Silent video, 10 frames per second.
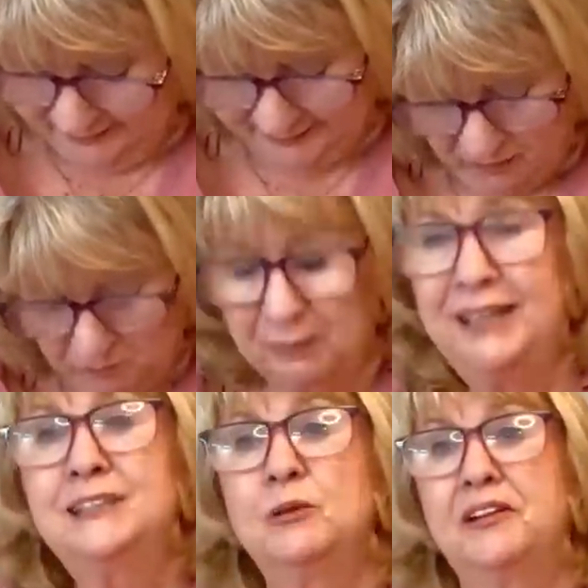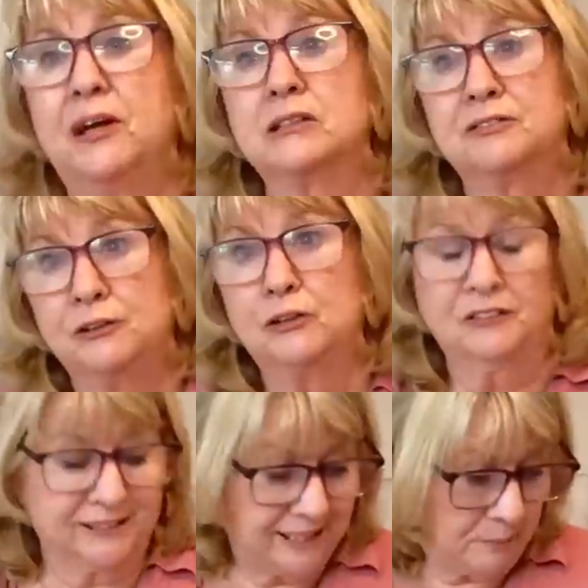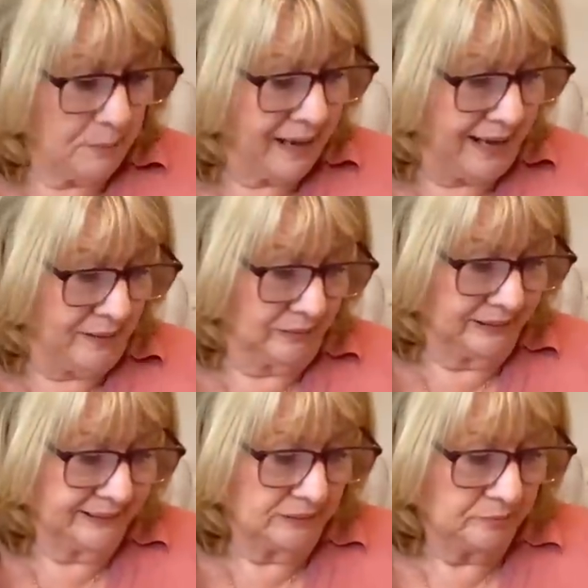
So I'm pleased with those, four for £10.